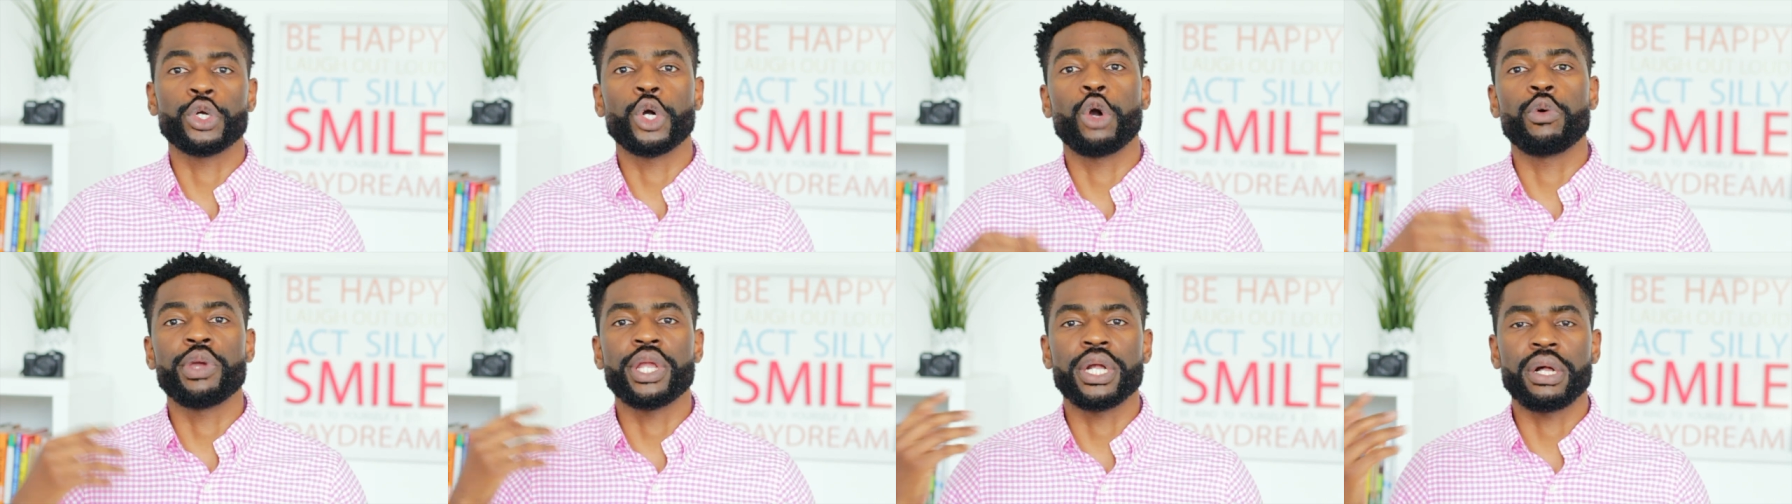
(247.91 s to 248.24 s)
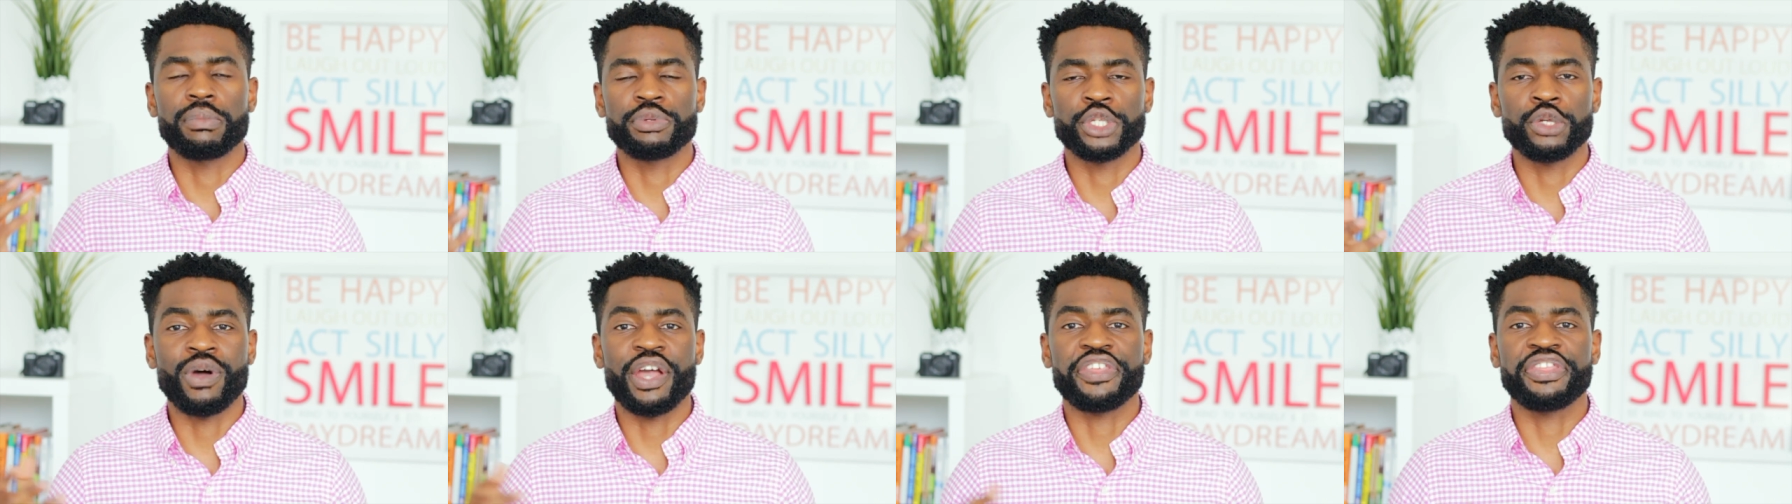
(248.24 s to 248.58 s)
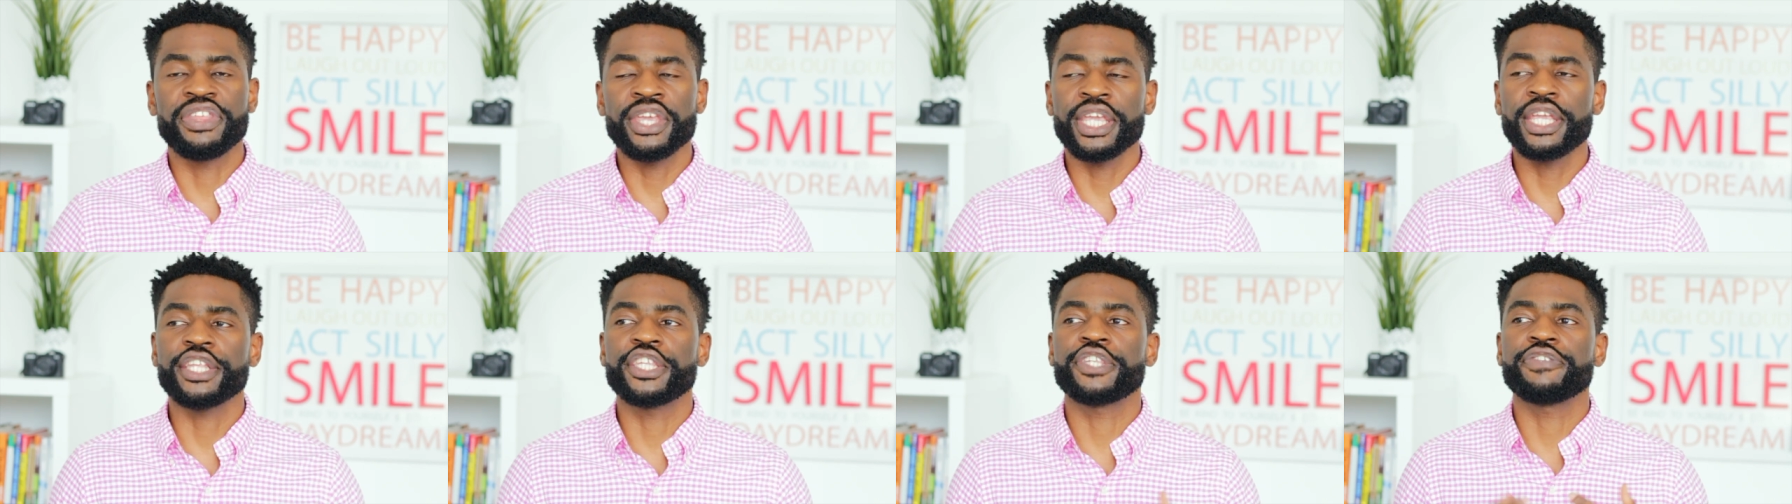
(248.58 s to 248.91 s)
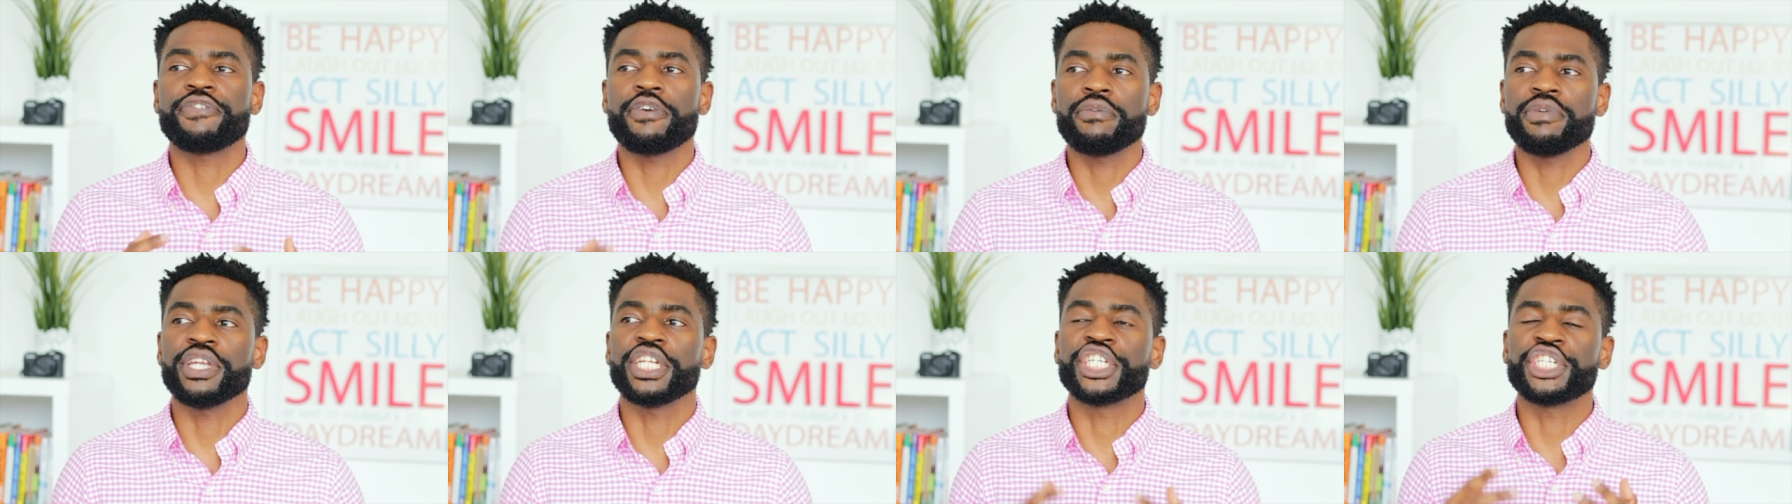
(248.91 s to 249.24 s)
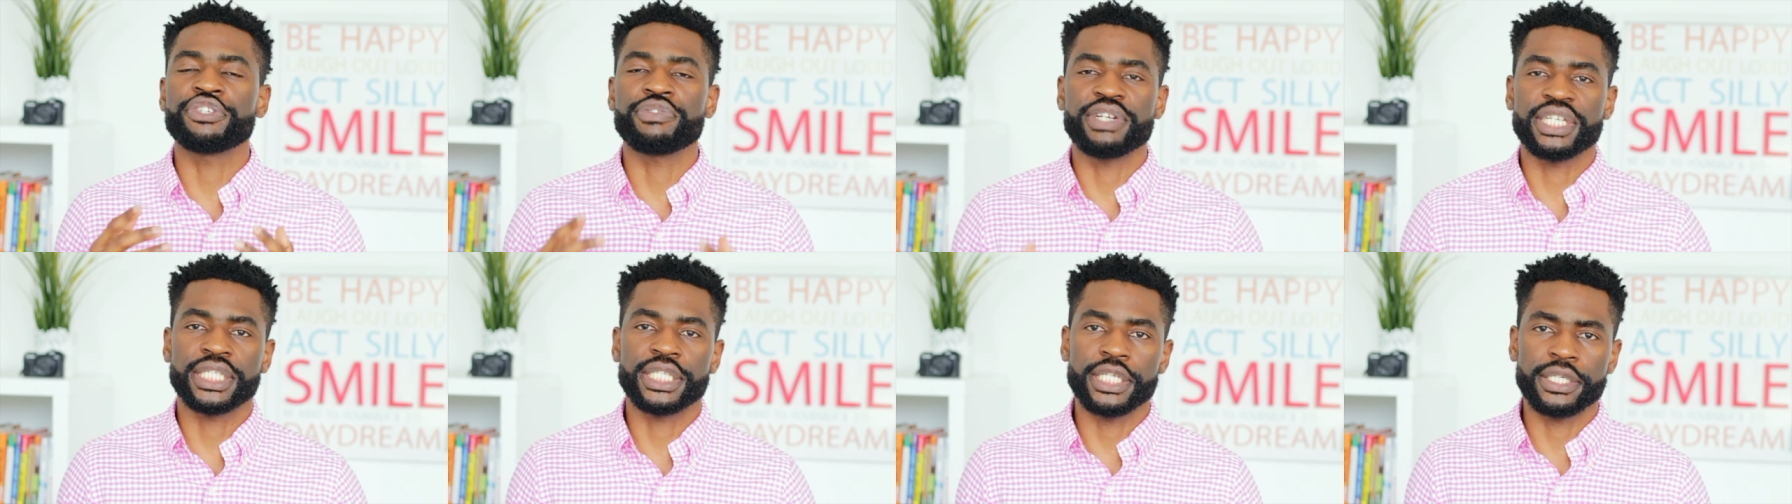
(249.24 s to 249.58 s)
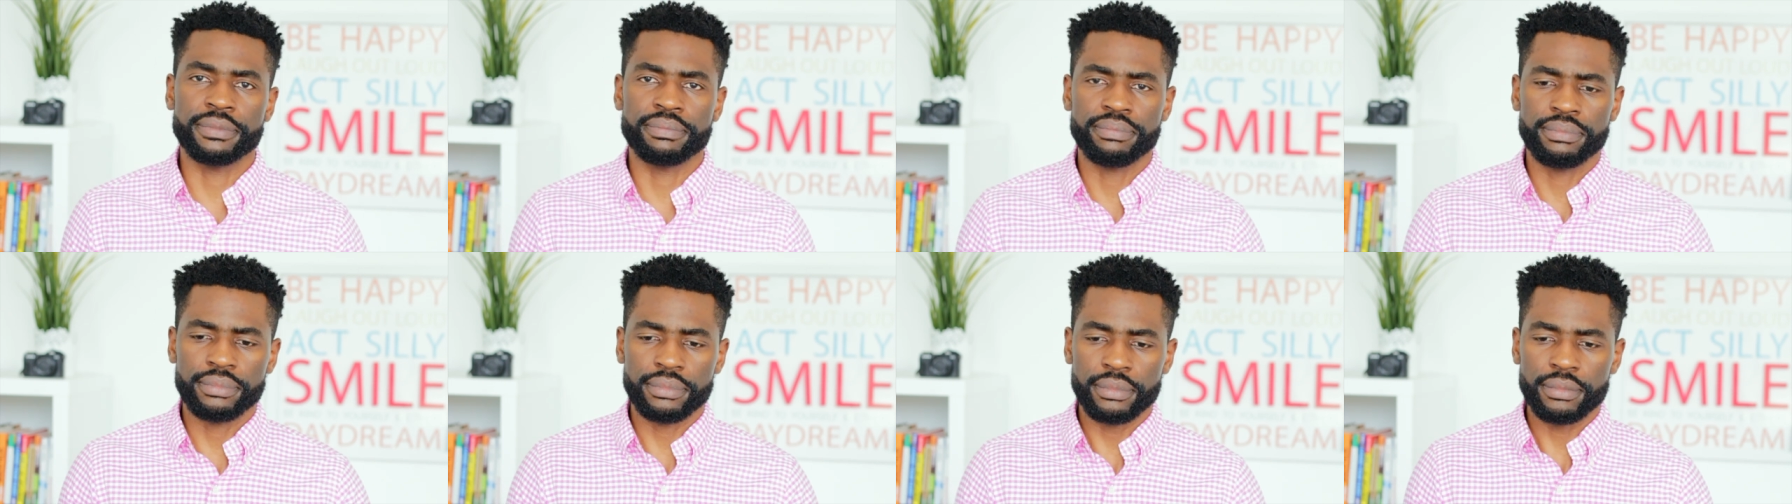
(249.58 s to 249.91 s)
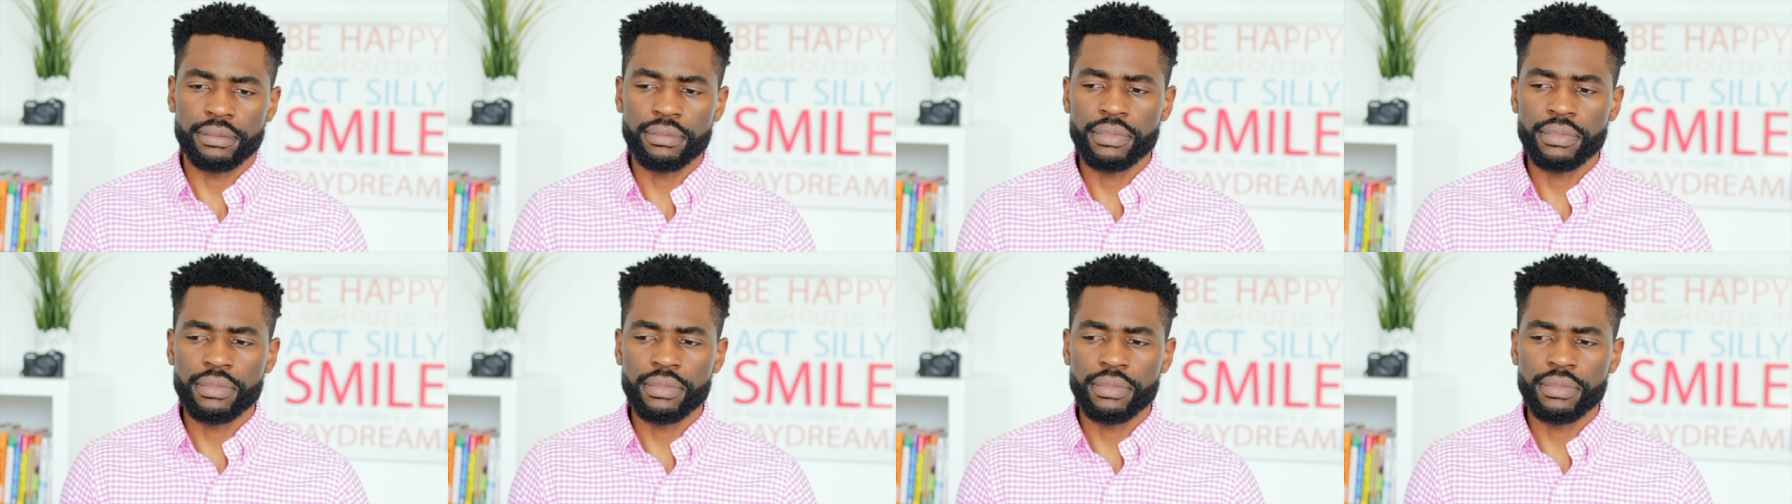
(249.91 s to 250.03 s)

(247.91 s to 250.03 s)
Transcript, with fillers: going up. So I think it's very interesting